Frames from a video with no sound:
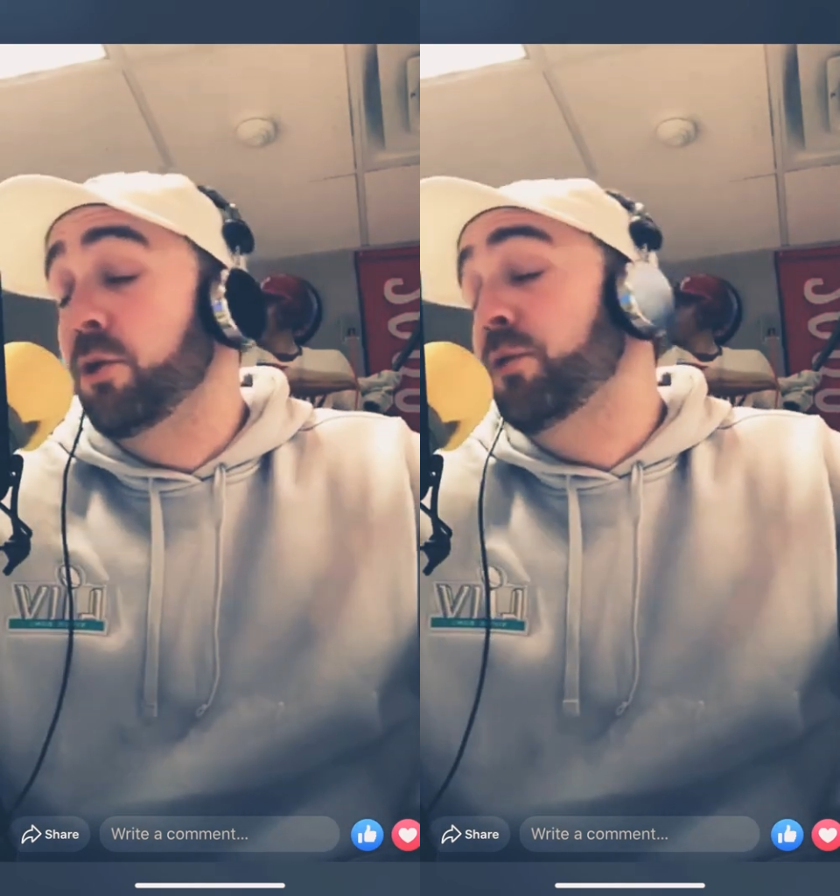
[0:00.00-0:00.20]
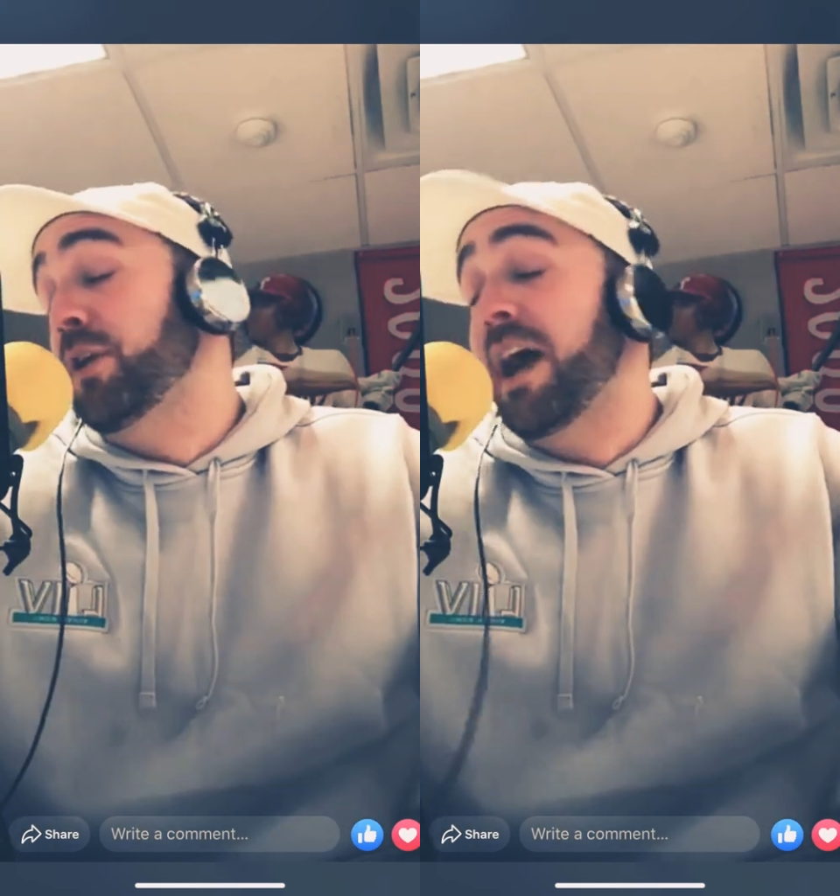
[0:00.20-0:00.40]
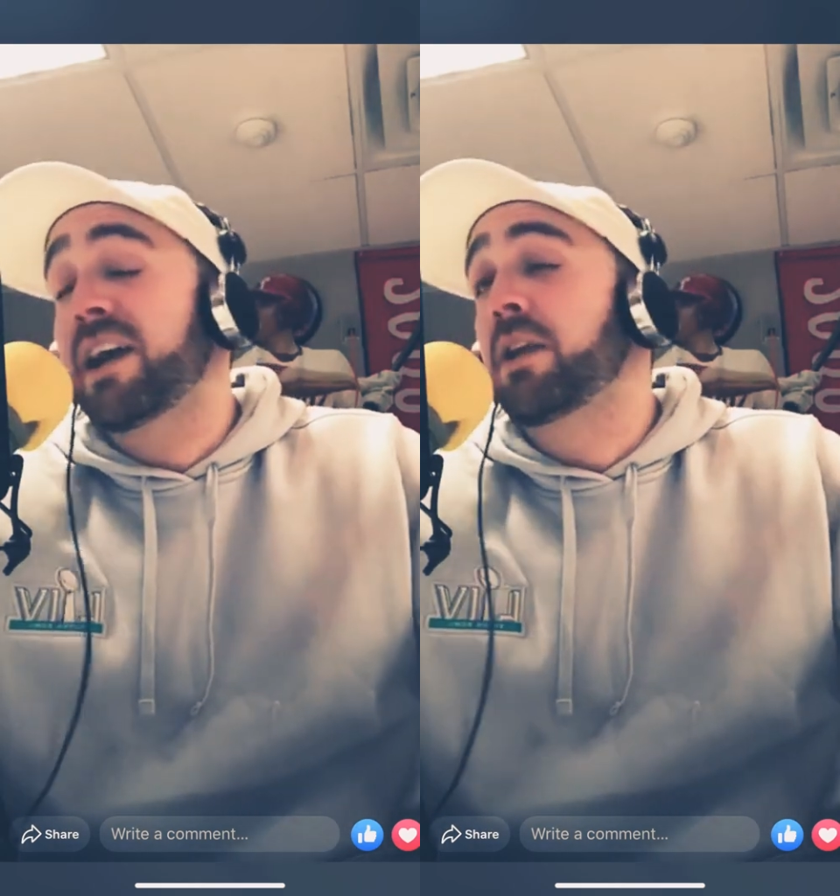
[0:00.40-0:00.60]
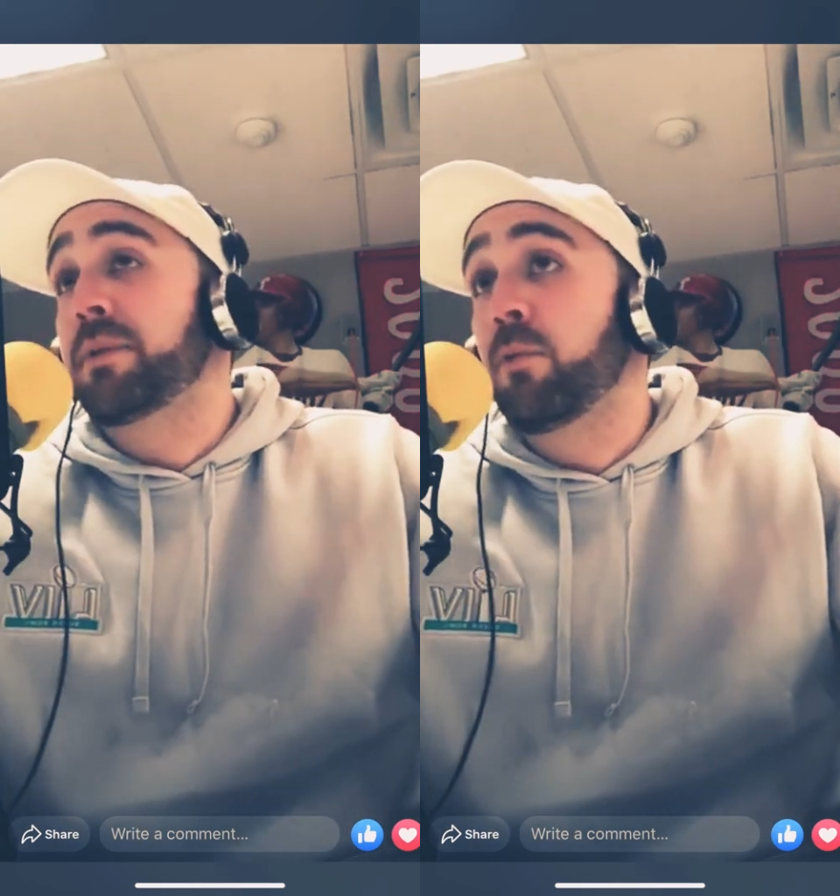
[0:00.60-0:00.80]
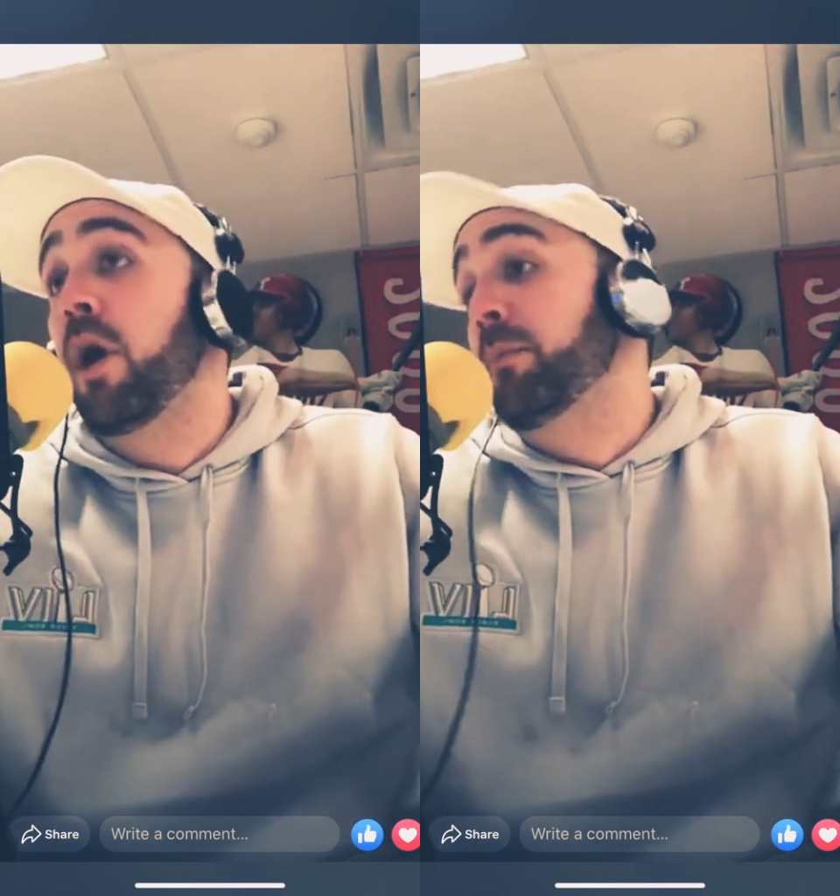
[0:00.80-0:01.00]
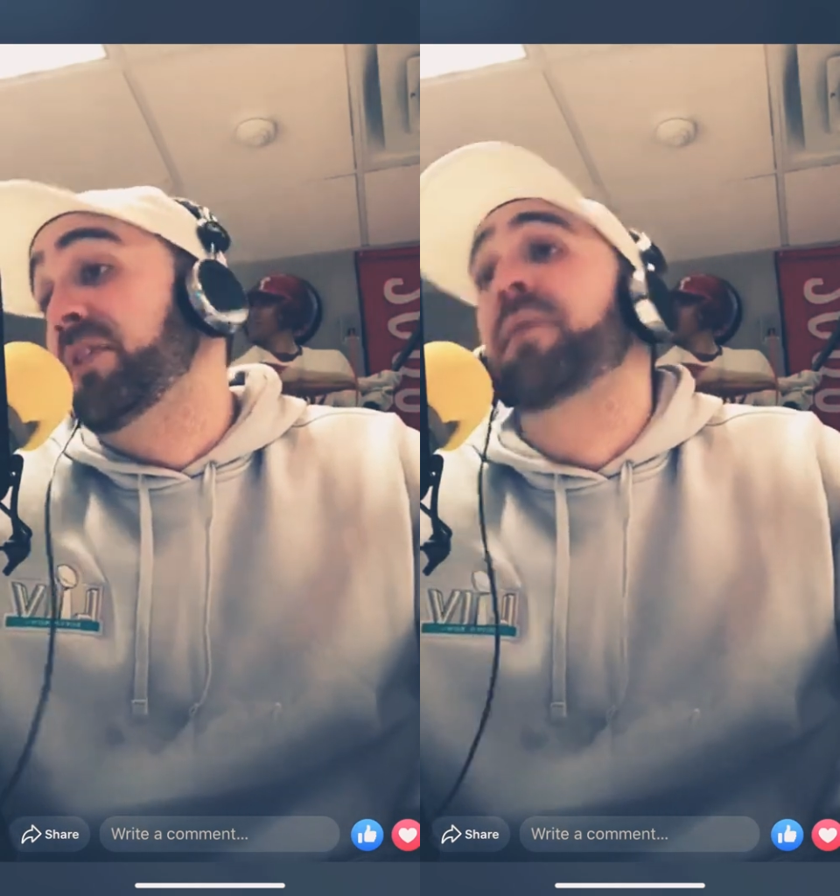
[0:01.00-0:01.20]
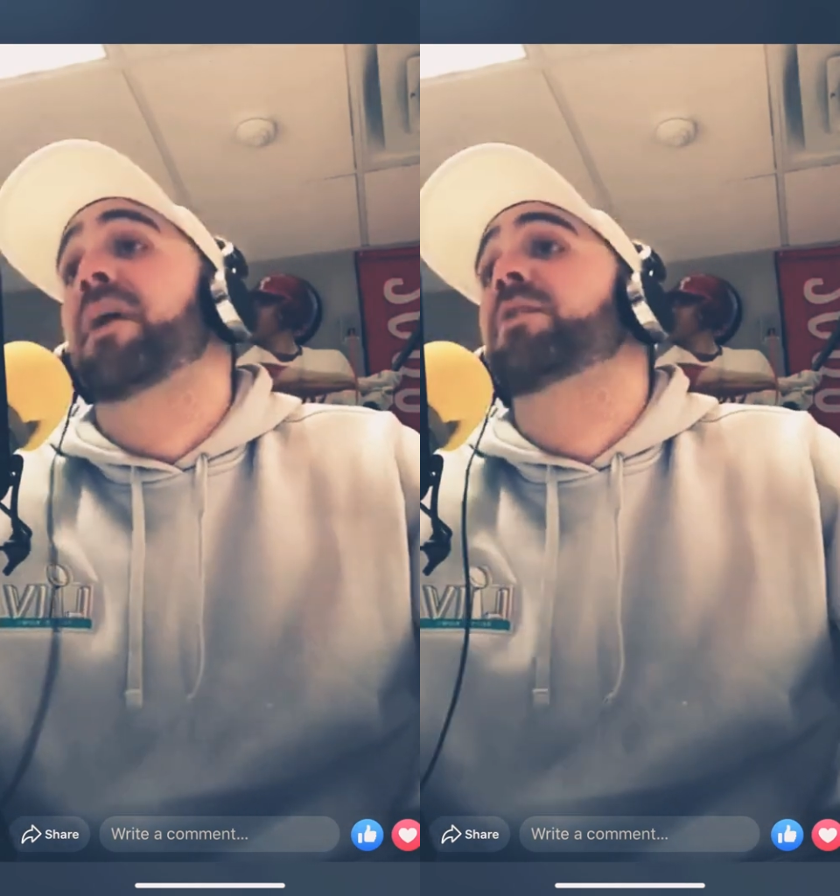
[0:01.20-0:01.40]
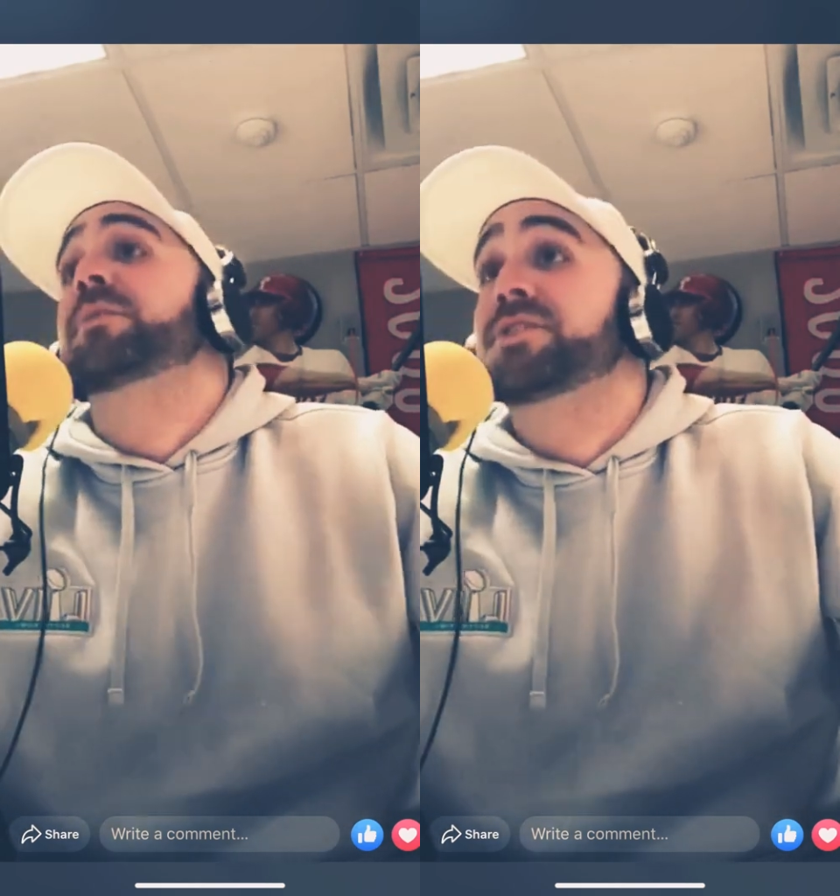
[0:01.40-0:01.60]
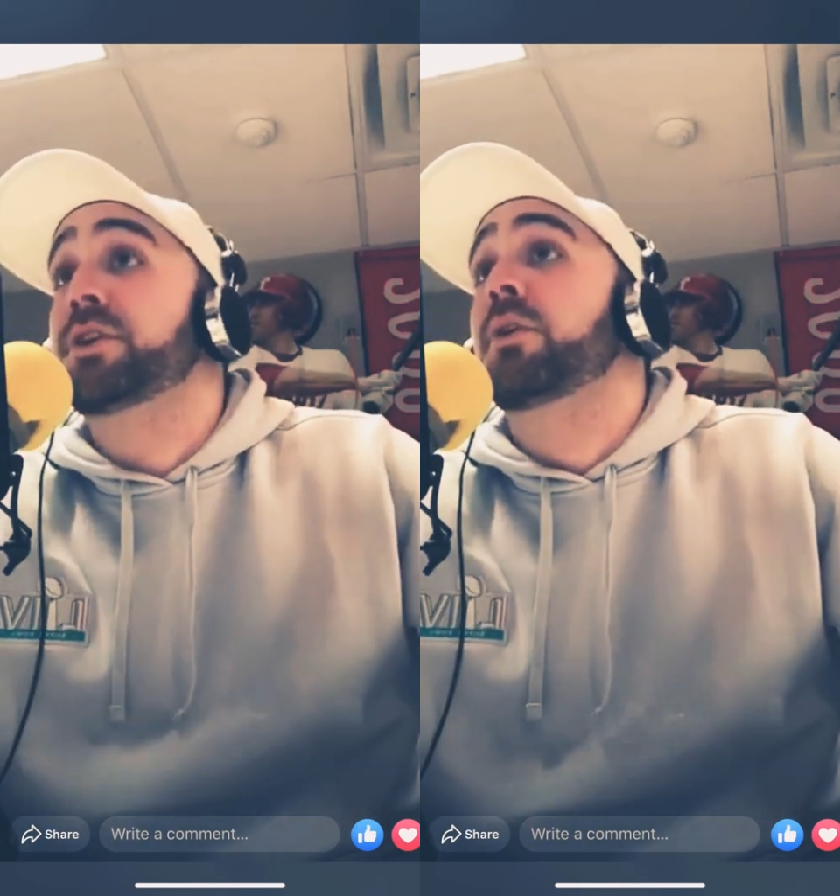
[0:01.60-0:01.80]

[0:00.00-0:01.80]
They're not going to be 1, but they better be 2